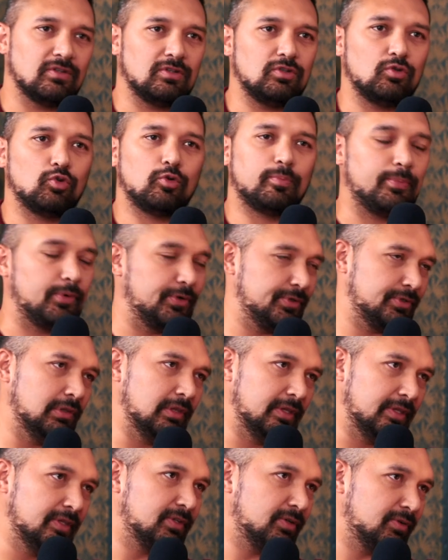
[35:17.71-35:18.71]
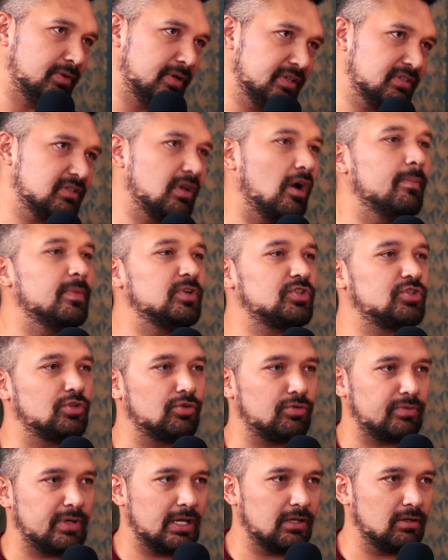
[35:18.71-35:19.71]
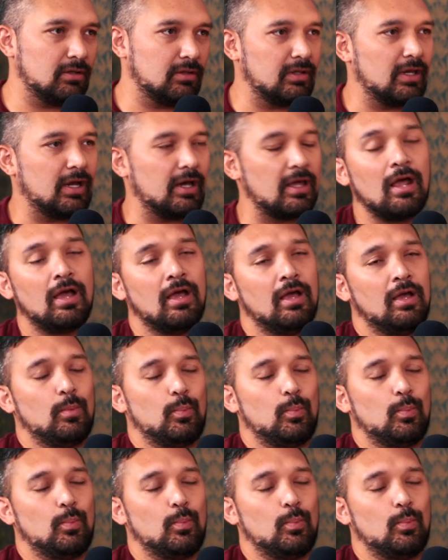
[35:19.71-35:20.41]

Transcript: on your personal interest, how much yeah. you read on that.